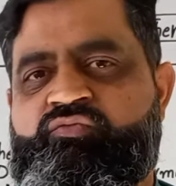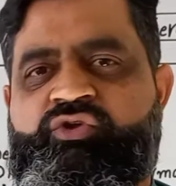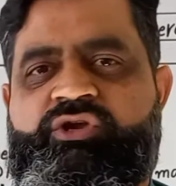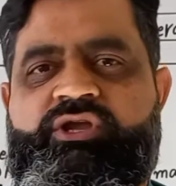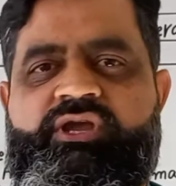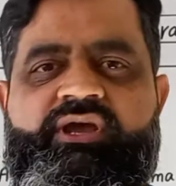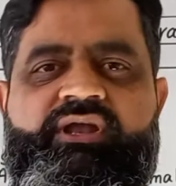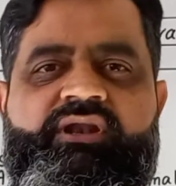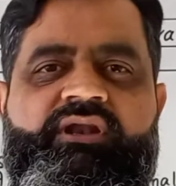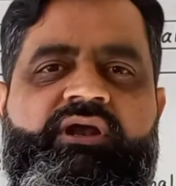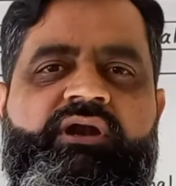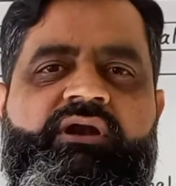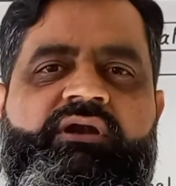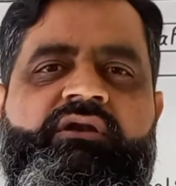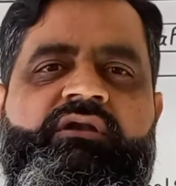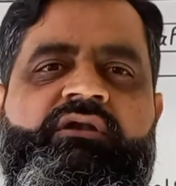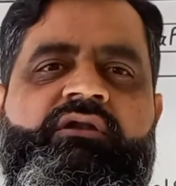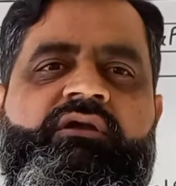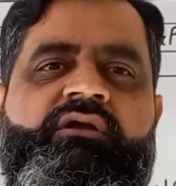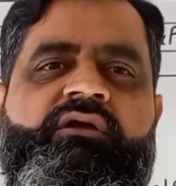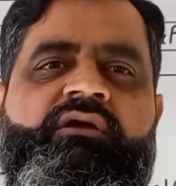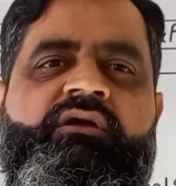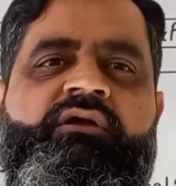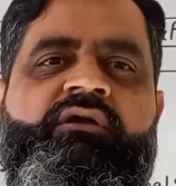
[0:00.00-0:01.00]
we cannot
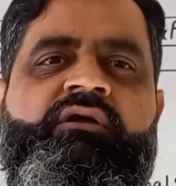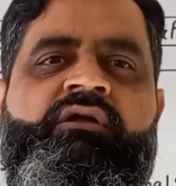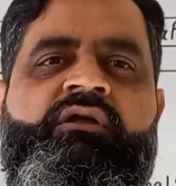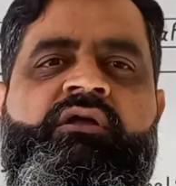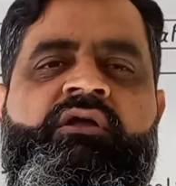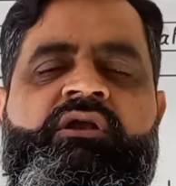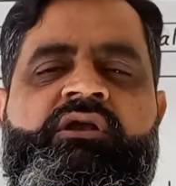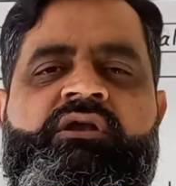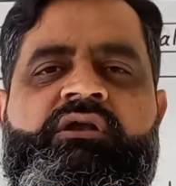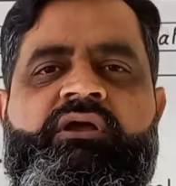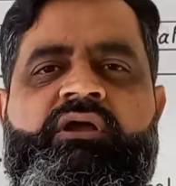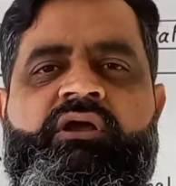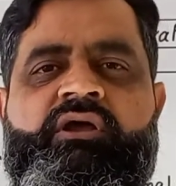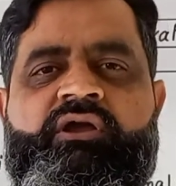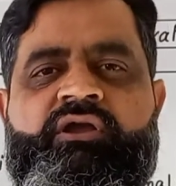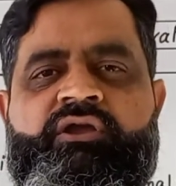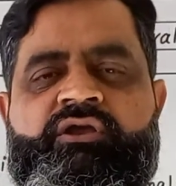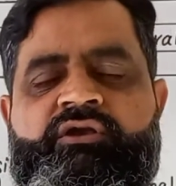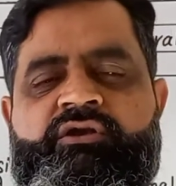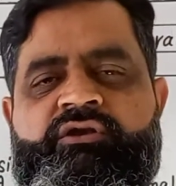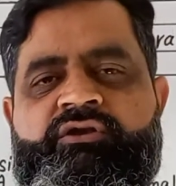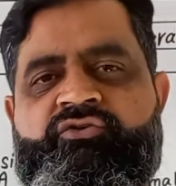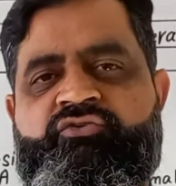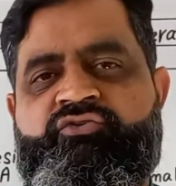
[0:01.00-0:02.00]
uh, uh,
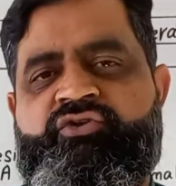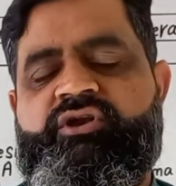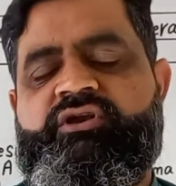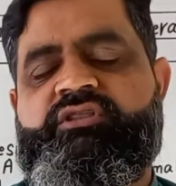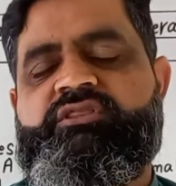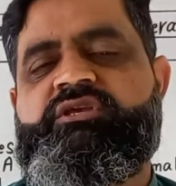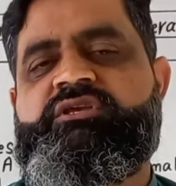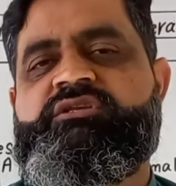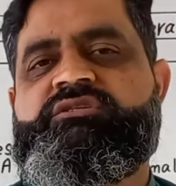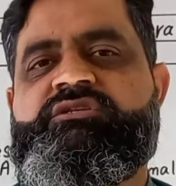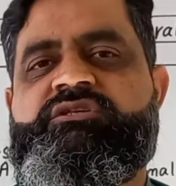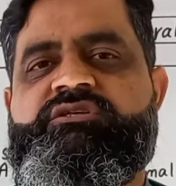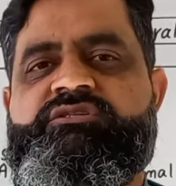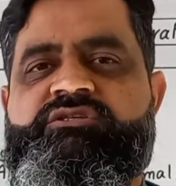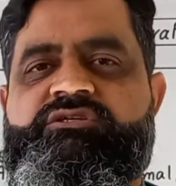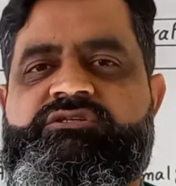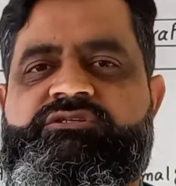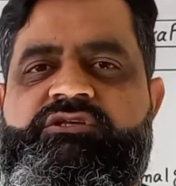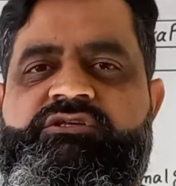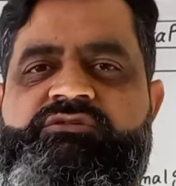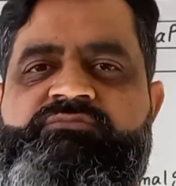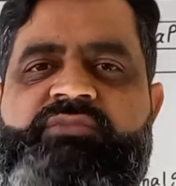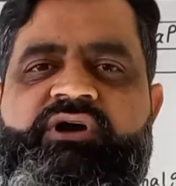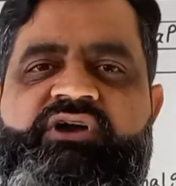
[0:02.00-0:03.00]
treat these
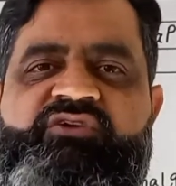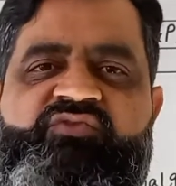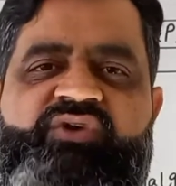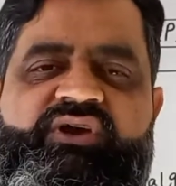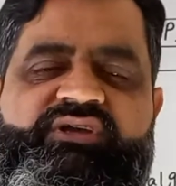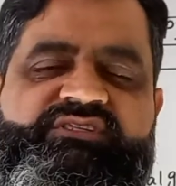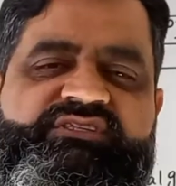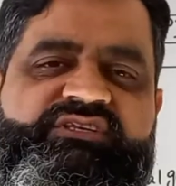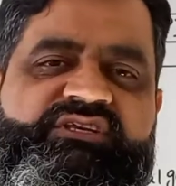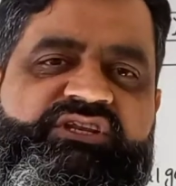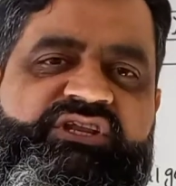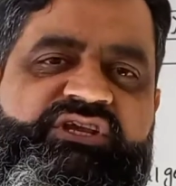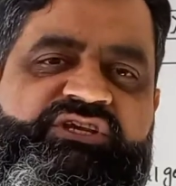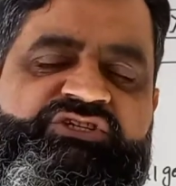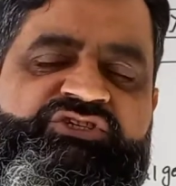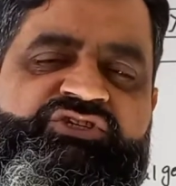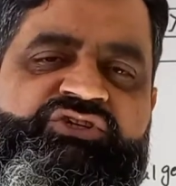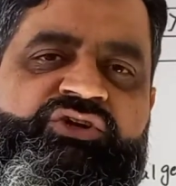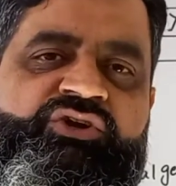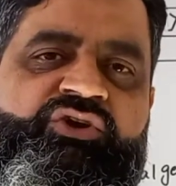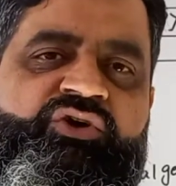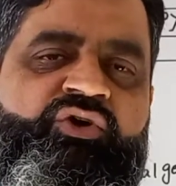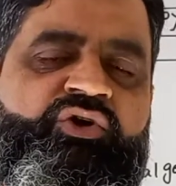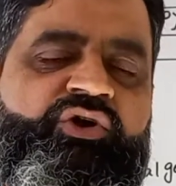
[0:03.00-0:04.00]
diseases by
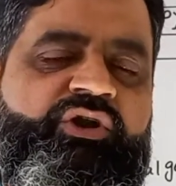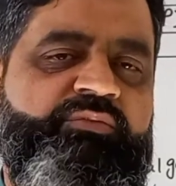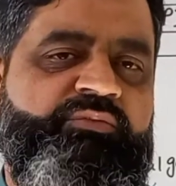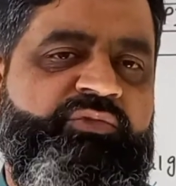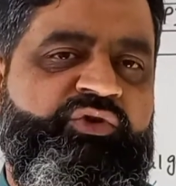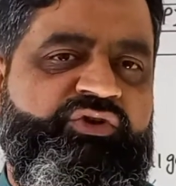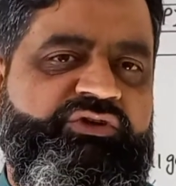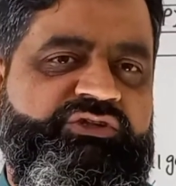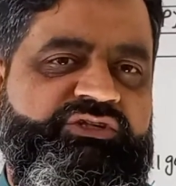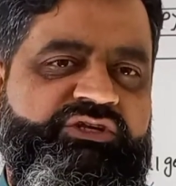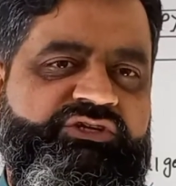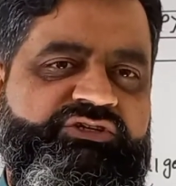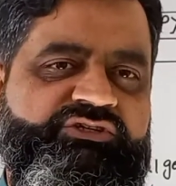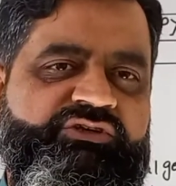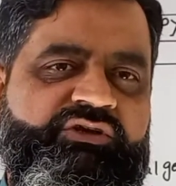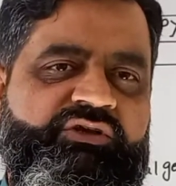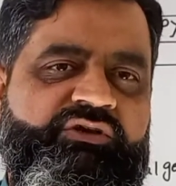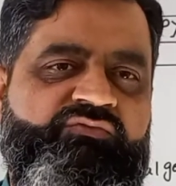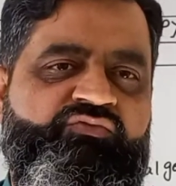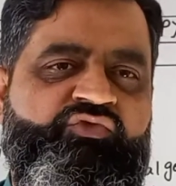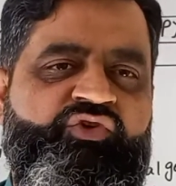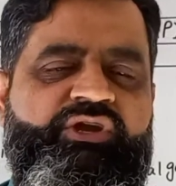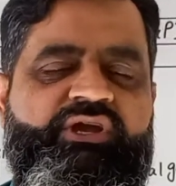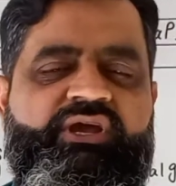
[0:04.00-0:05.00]
vaccination or
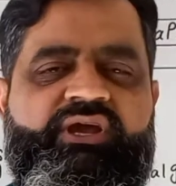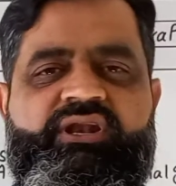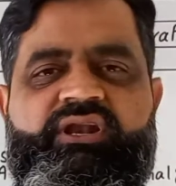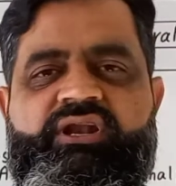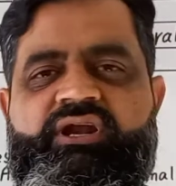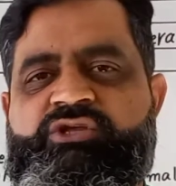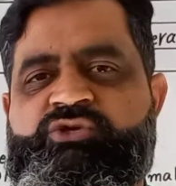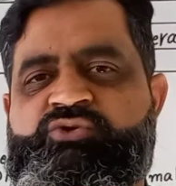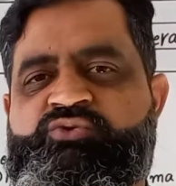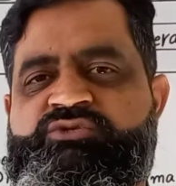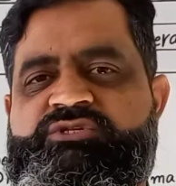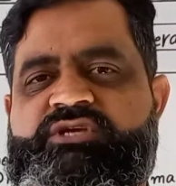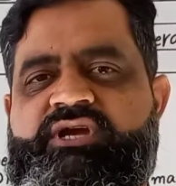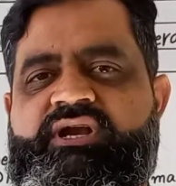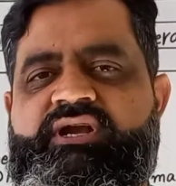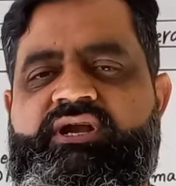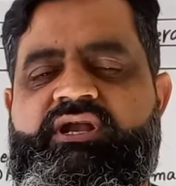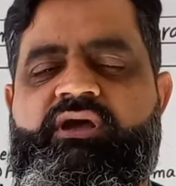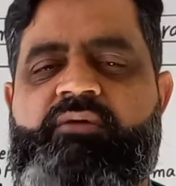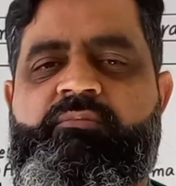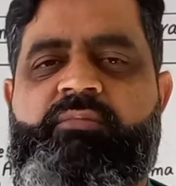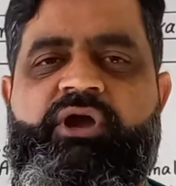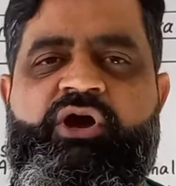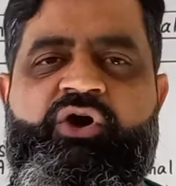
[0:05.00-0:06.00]
immunization, we cannot use
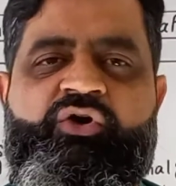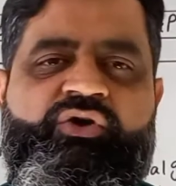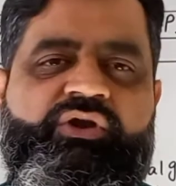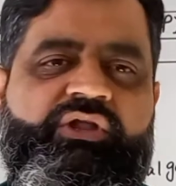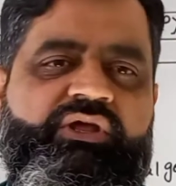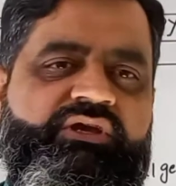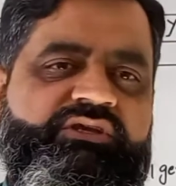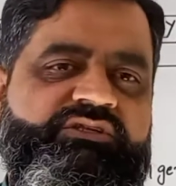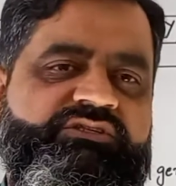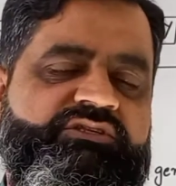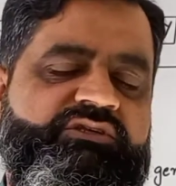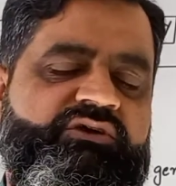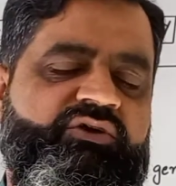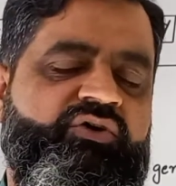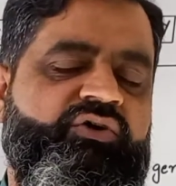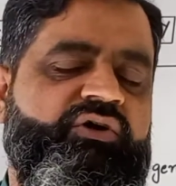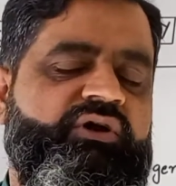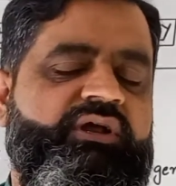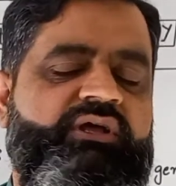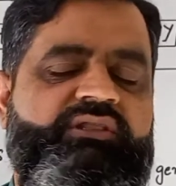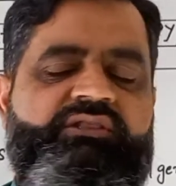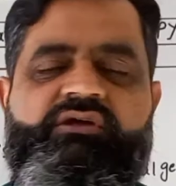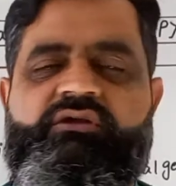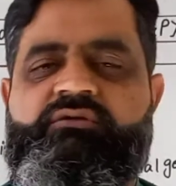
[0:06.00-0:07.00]
antibiotics
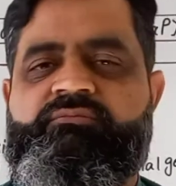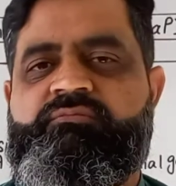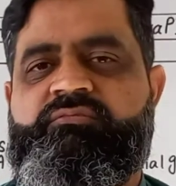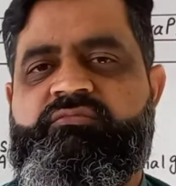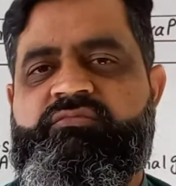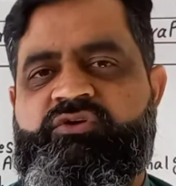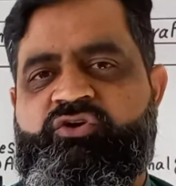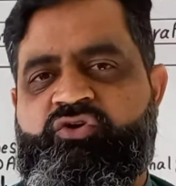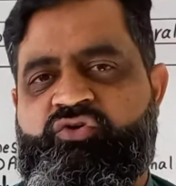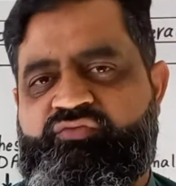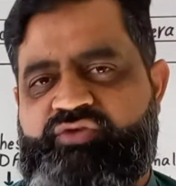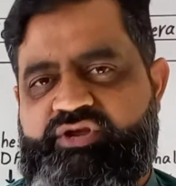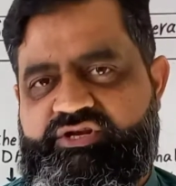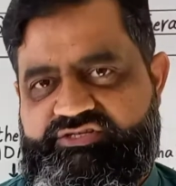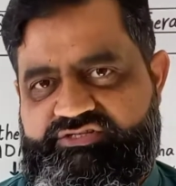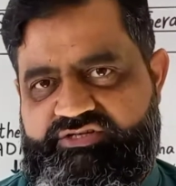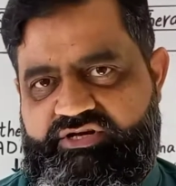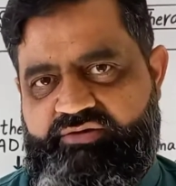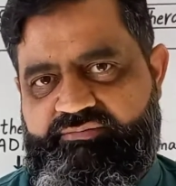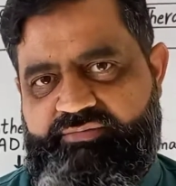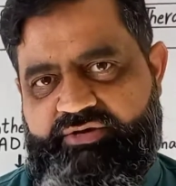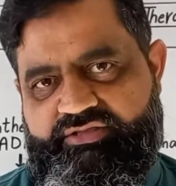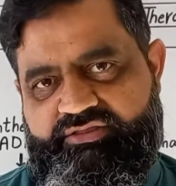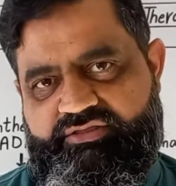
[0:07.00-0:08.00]
or other
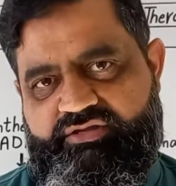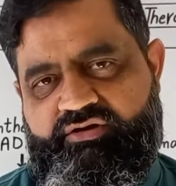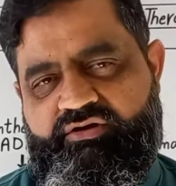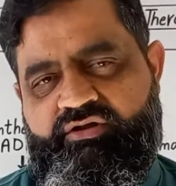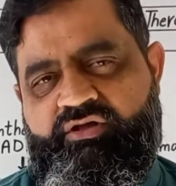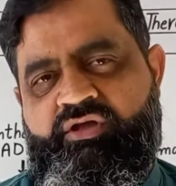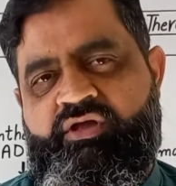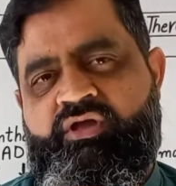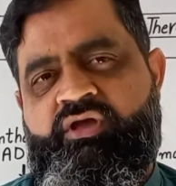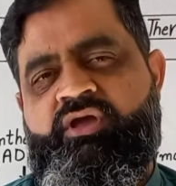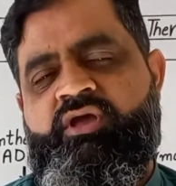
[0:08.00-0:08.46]
conventional method.